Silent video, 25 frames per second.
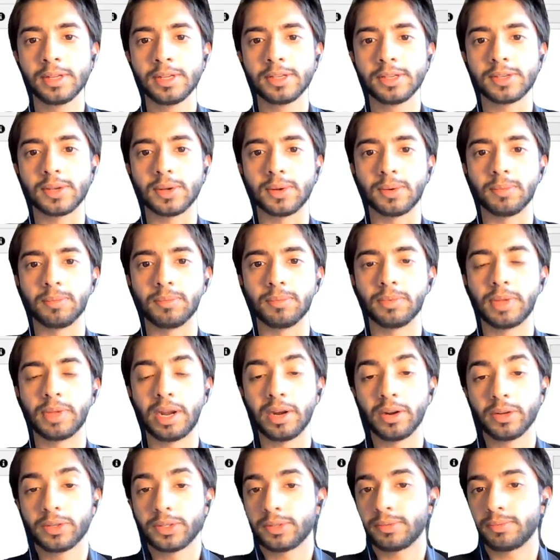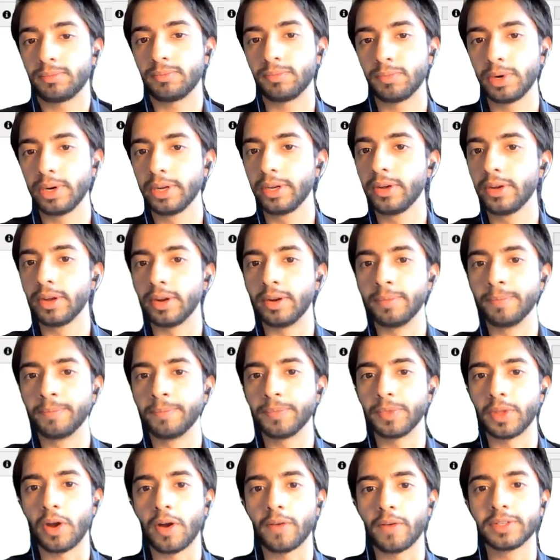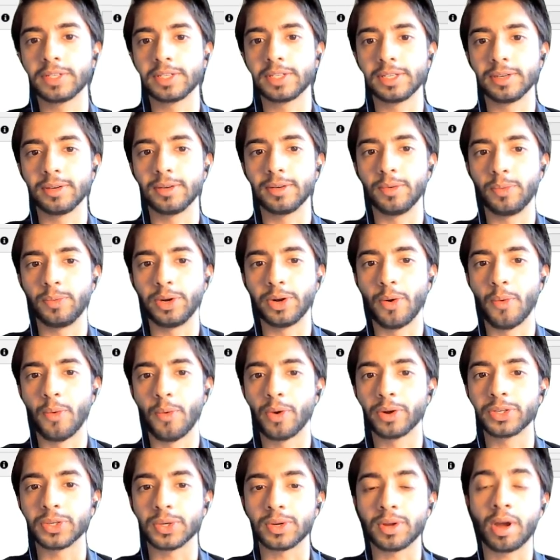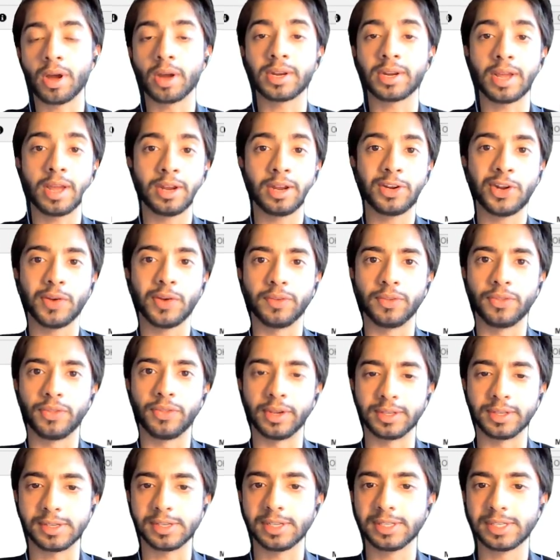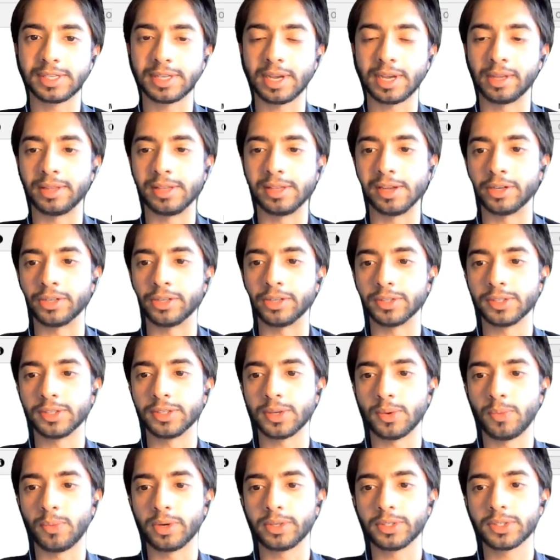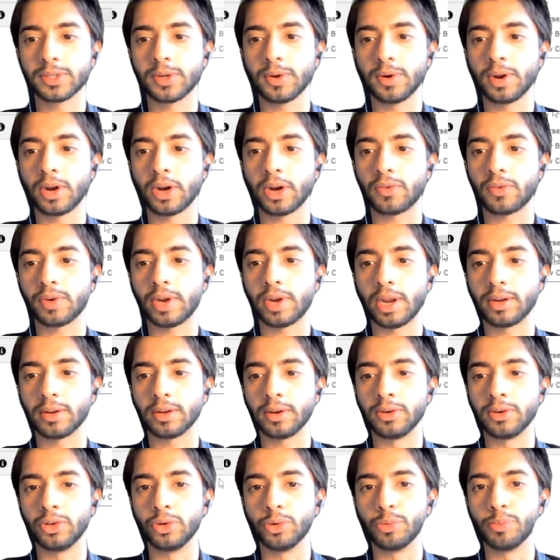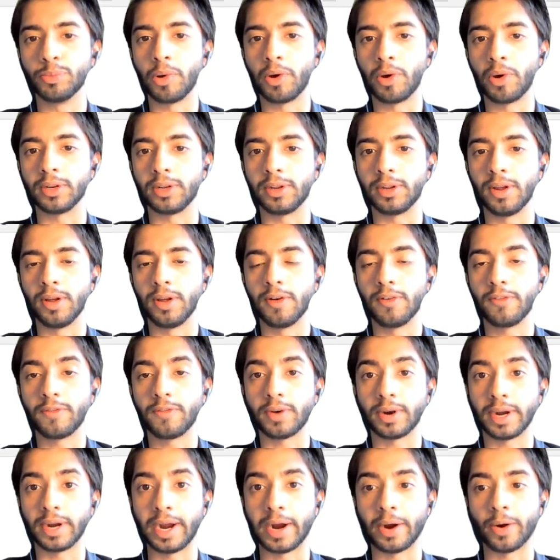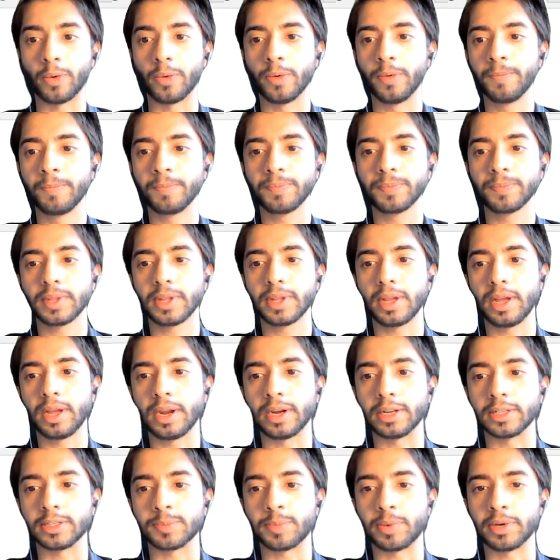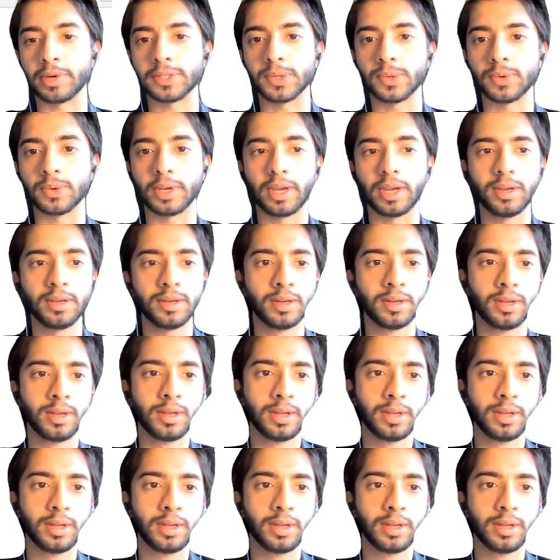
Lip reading: So that looks really good. Now, obviously, we don't want to cut any of the things inside the engine, so we're just going to create a new body for now. And let's press OK.